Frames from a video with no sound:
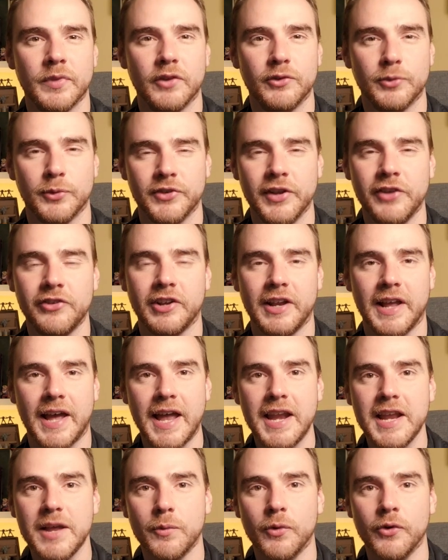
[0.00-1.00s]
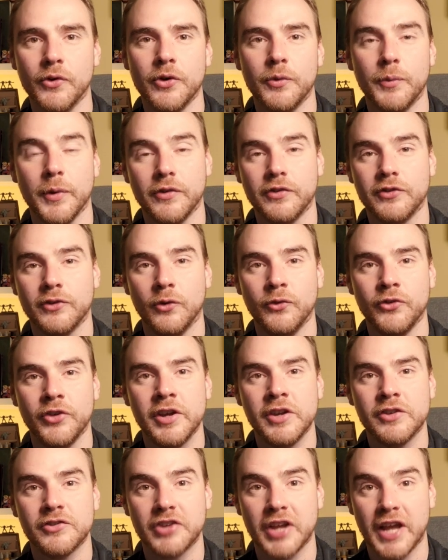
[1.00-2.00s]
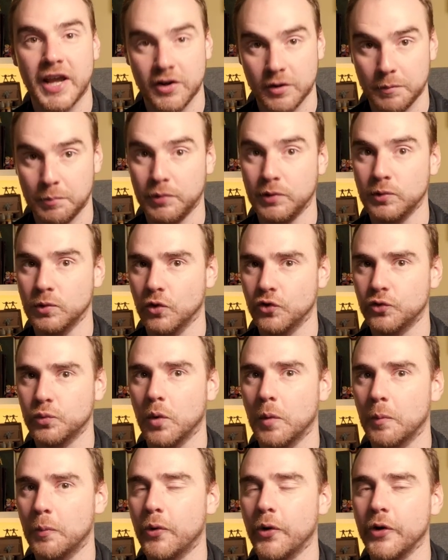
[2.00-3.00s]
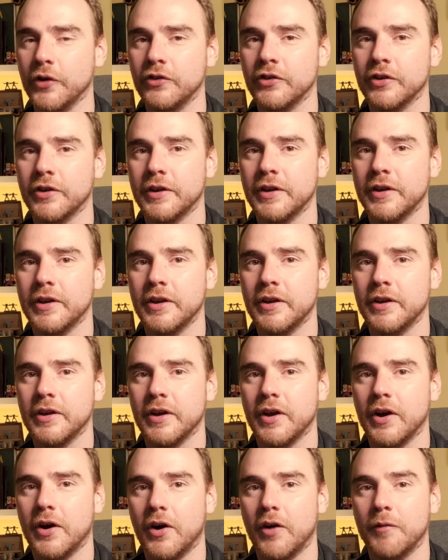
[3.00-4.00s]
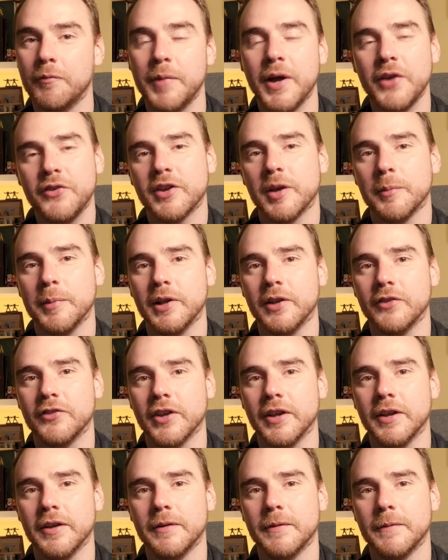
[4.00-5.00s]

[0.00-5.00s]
So essentially anyone with stunty has gained +1 point of passing ability.